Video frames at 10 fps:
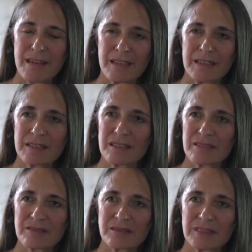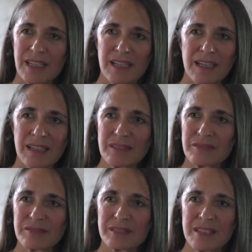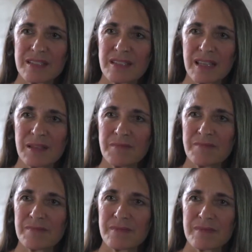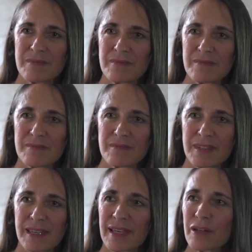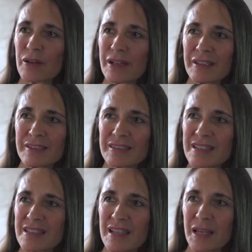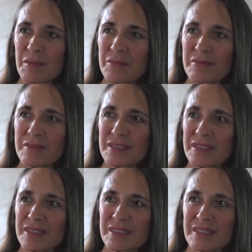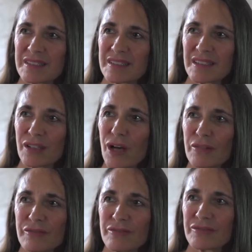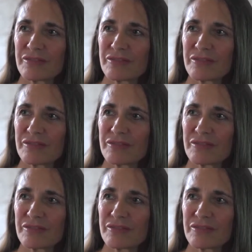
and they have the same caring, the same love.